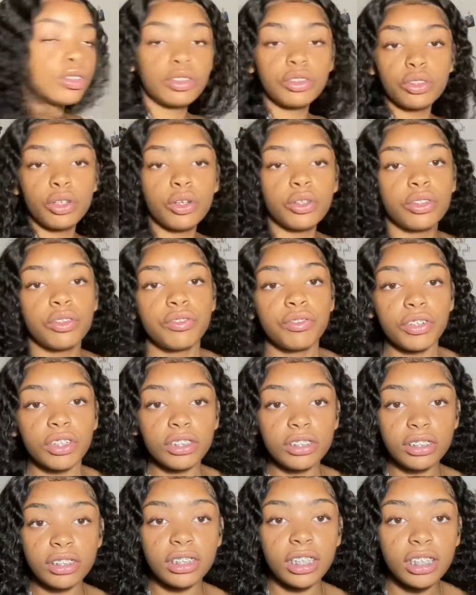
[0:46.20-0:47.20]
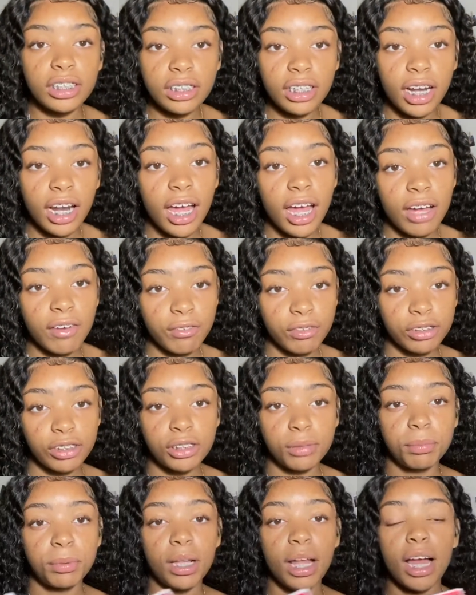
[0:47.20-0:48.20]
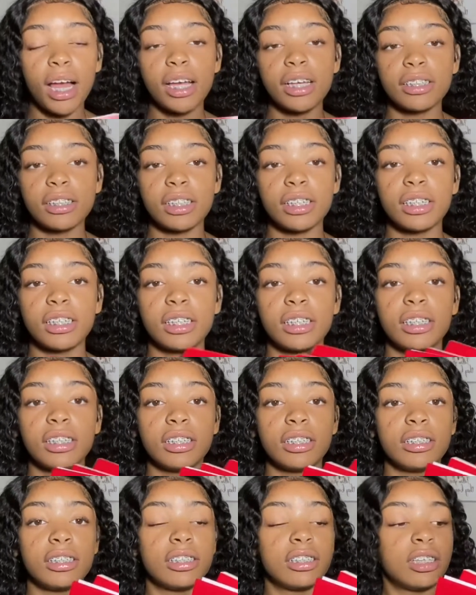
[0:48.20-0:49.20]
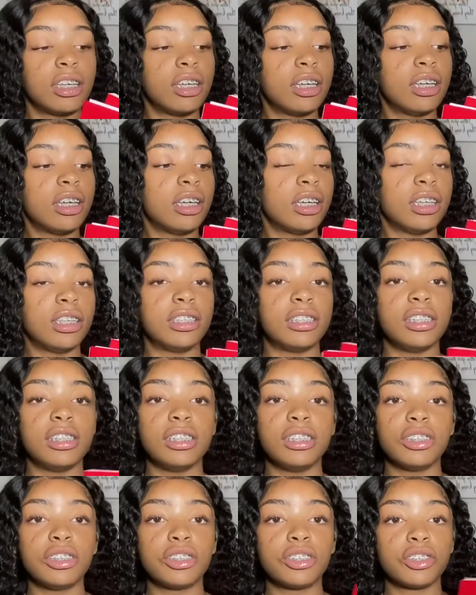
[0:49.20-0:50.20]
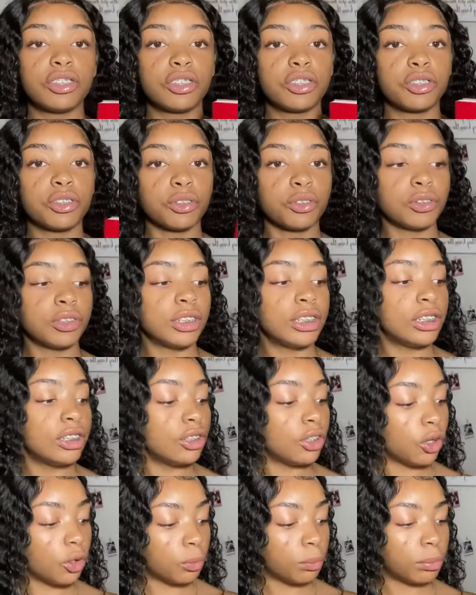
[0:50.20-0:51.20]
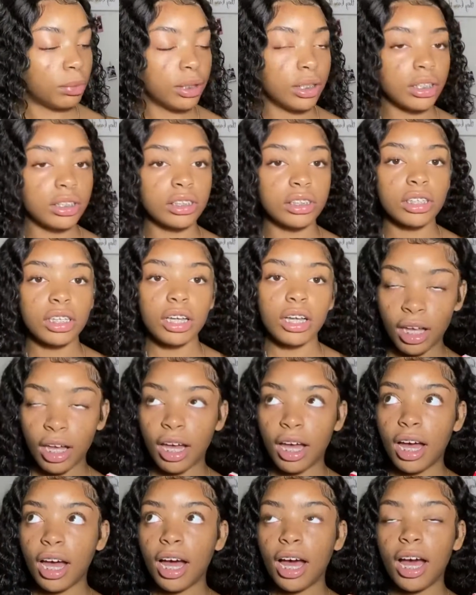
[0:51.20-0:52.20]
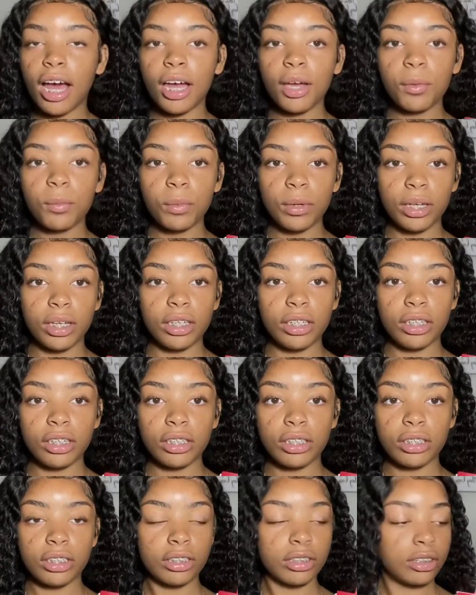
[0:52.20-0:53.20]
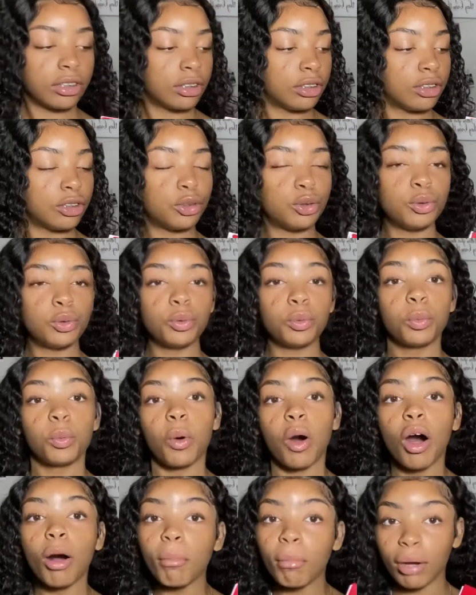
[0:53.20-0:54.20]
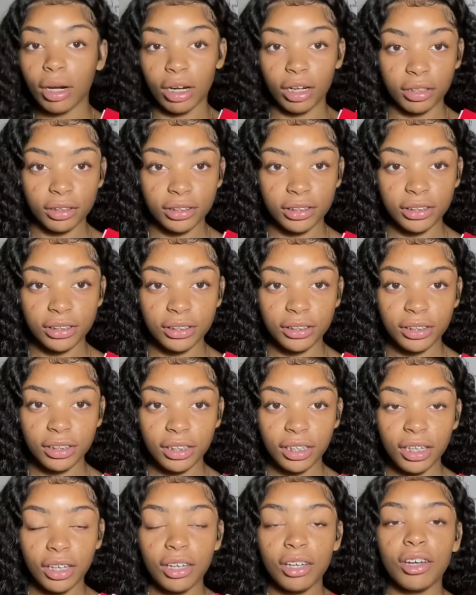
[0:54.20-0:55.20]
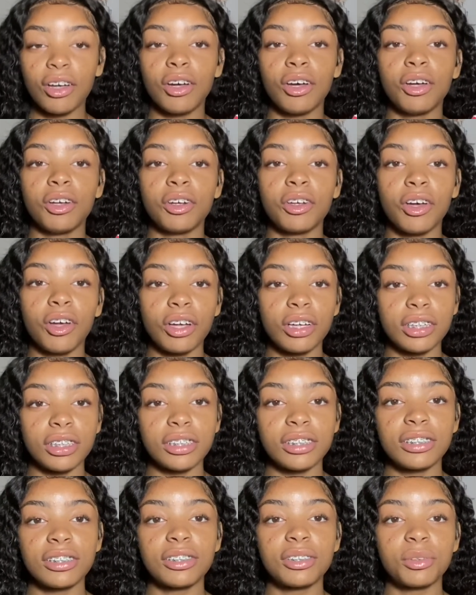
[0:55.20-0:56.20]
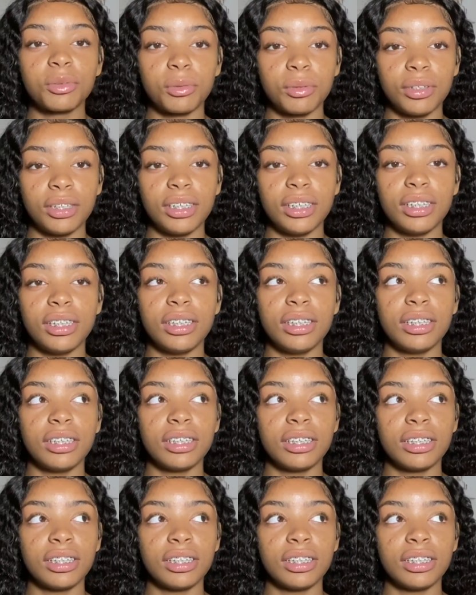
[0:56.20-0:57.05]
So the first thing that I have for supplies is these three notebooks. I went to Walmart on August 27th,